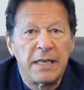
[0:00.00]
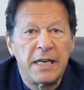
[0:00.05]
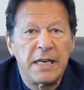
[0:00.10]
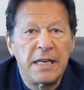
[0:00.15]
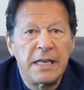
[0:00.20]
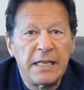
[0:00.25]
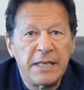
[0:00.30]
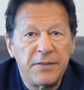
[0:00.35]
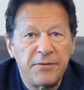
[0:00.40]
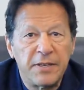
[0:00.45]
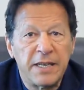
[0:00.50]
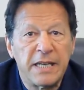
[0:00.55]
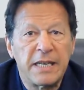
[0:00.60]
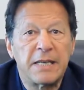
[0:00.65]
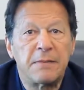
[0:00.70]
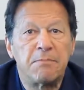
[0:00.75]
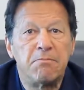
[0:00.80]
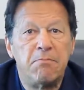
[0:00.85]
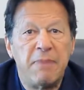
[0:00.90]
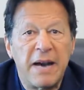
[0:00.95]

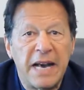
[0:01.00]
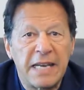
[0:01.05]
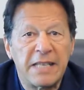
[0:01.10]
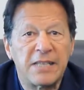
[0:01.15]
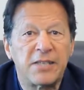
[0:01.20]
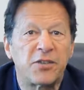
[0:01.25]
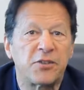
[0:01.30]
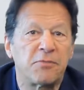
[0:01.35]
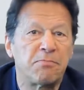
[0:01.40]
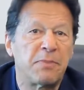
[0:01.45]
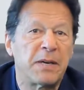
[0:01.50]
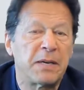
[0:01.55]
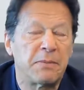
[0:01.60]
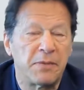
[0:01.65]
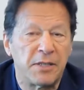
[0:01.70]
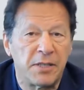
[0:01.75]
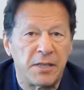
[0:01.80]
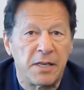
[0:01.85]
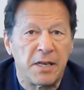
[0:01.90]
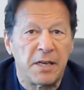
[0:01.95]
alleviate balance of
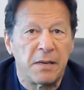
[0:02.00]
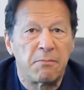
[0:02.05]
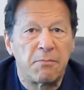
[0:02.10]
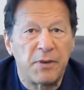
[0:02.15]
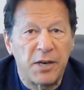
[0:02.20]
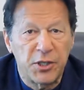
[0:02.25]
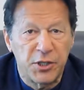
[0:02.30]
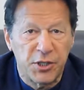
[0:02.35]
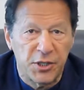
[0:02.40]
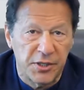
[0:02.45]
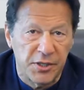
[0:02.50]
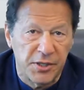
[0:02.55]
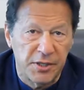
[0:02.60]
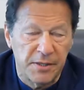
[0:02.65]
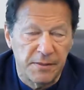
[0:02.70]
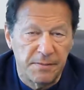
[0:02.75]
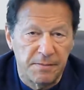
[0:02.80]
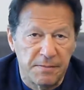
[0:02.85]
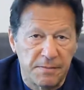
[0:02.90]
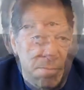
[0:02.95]
payment pressures.
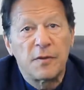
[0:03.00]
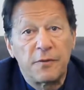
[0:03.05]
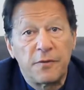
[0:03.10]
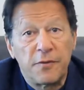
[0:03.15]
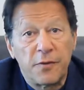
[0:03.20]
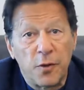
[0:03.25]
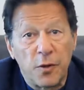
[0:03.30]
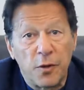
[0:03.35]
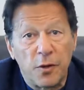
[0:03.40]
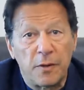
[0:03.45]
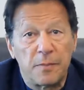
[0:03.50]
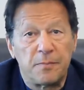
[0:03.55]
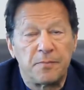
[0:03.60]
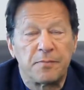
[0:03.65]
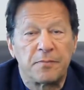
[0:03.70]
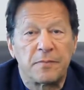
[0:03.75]
4.